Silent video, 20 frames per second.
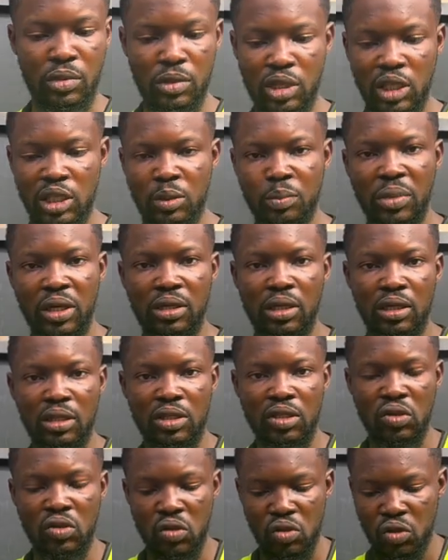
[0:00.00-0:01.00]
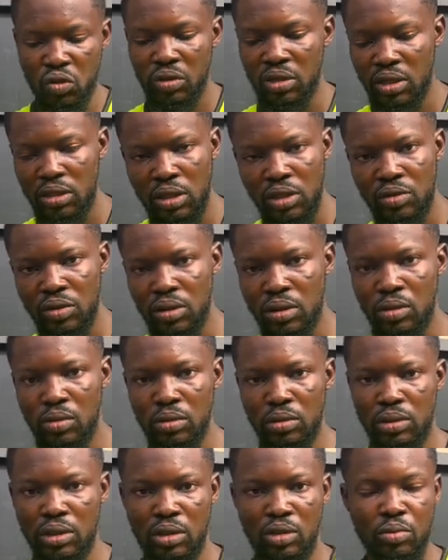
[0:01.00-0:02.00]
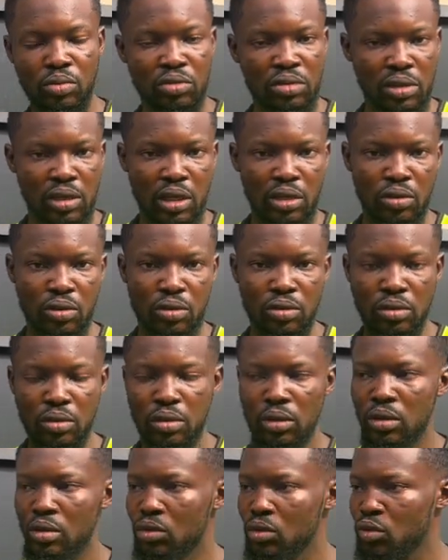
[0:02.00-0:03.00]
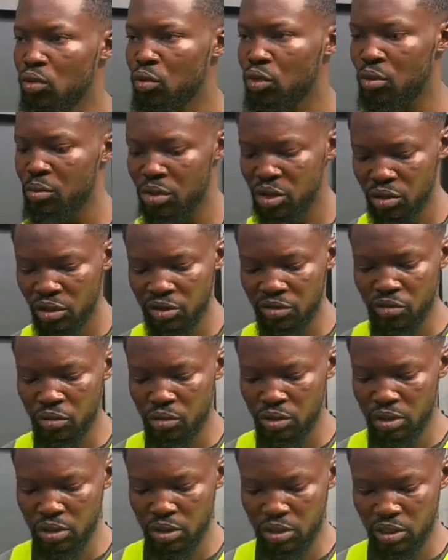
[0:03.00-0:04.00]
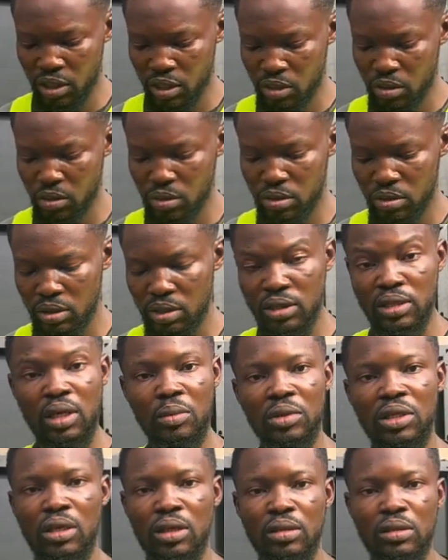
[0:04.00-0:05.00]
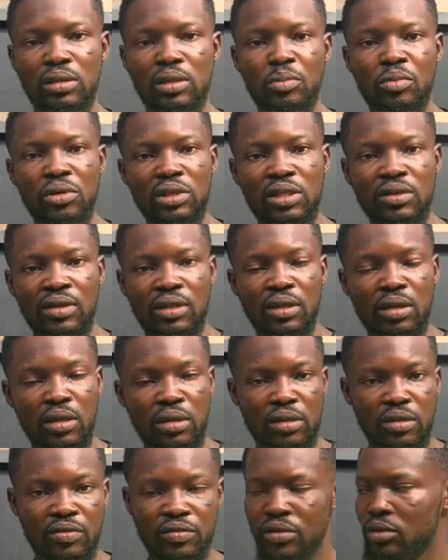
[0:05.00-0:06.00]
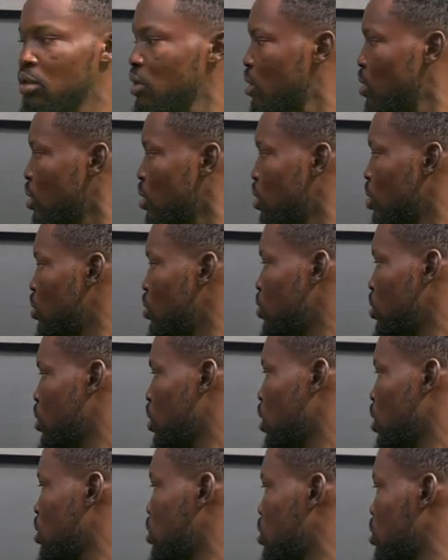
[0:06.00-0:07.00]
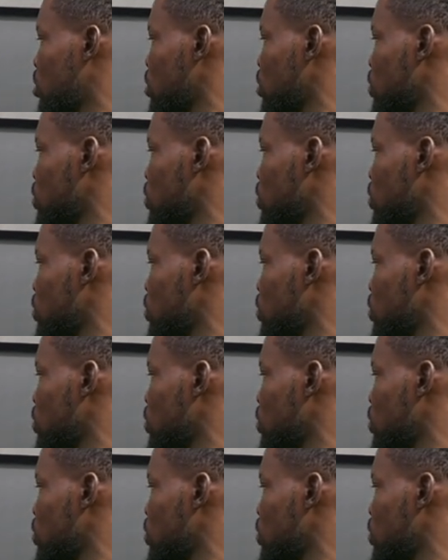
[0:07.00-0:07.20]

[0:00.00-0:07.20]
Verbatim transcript: this panel is not connected to any load it's an open circuit when you measure the voltage across this terminal, this is positive and negative, you get